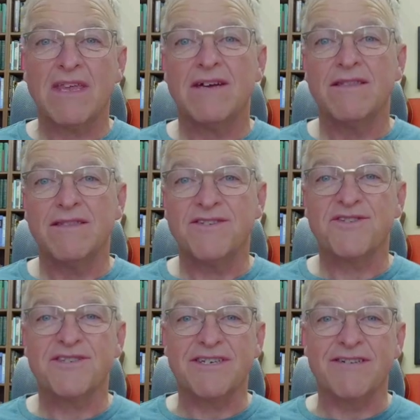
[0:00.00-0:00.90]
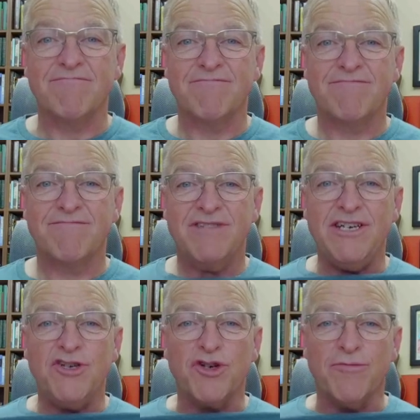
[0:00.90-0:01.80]
This is a
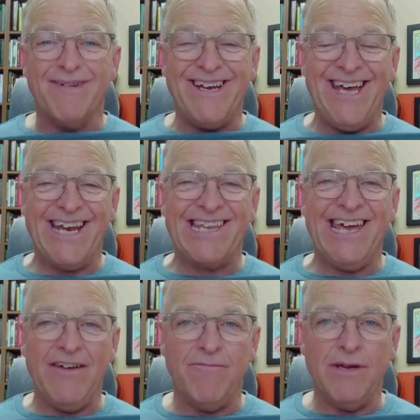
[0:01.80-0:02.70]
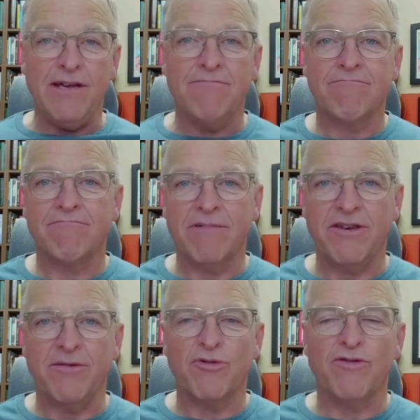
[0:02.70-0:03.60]
t-shirt my dad gave me a
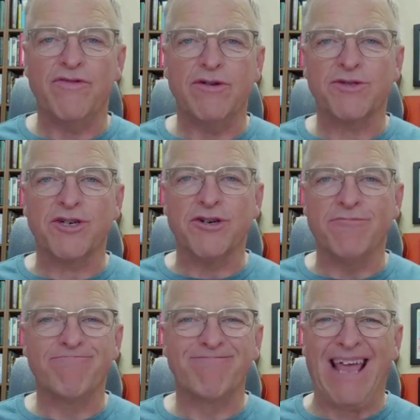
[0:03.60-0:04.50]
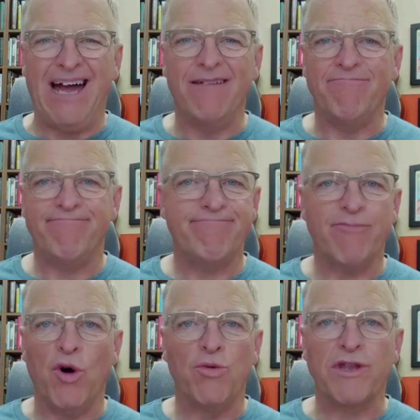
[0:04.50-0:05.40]
number of years ago. I
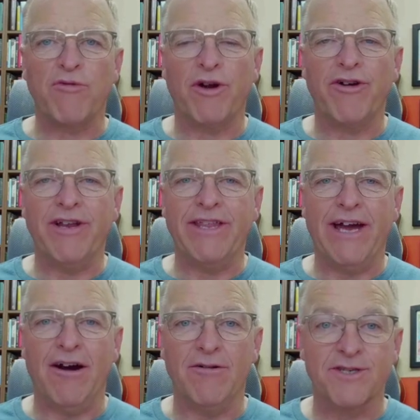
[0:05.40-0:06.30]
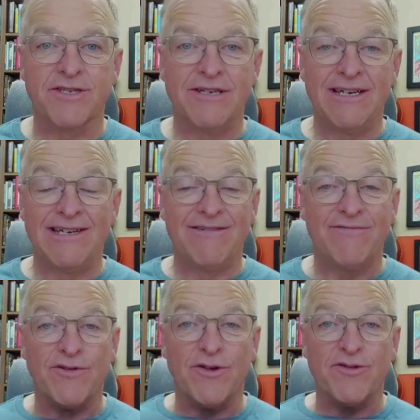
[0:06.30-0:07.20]
only wear it in the house.
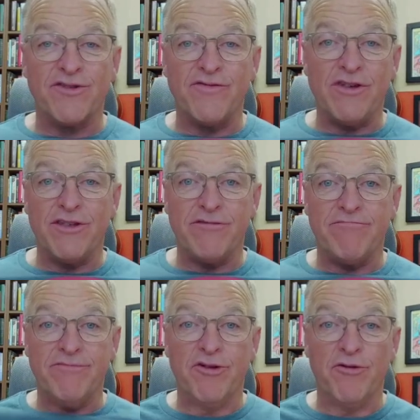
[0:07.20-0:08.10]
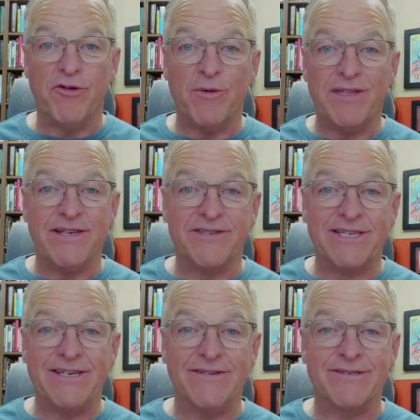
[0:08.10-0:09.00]
For those of you that don't know what this
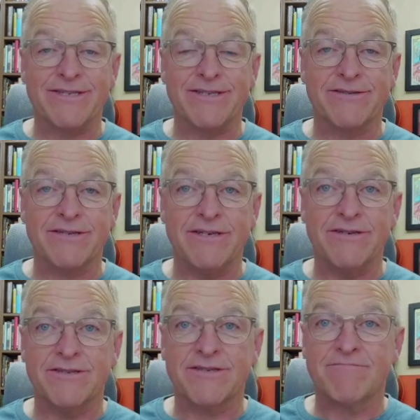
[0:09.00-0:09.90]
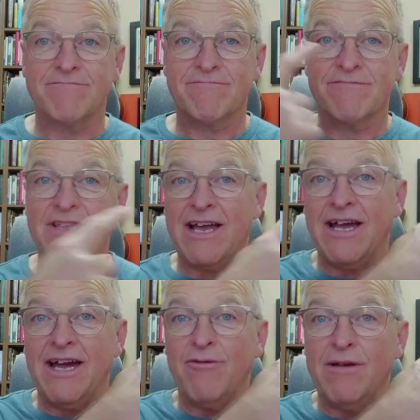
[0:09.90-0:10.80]
is that
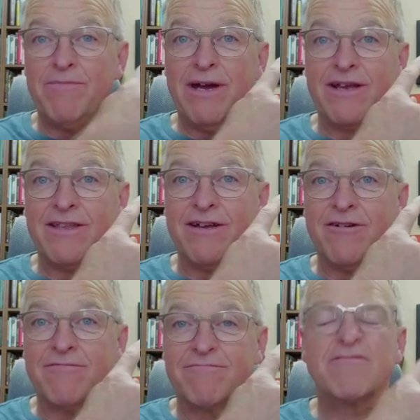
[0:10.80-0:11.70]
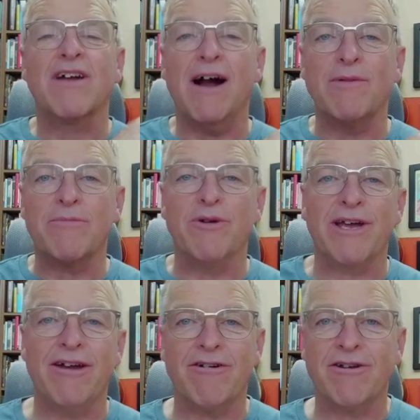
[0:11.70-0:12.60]
guy right back there, comic book
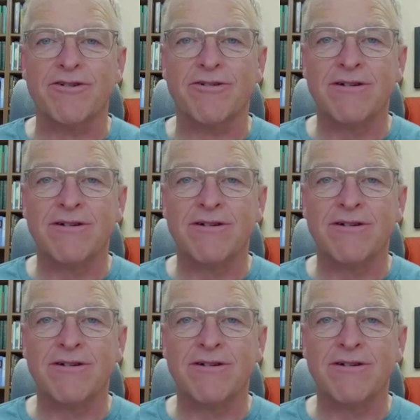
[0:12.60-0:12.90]
character,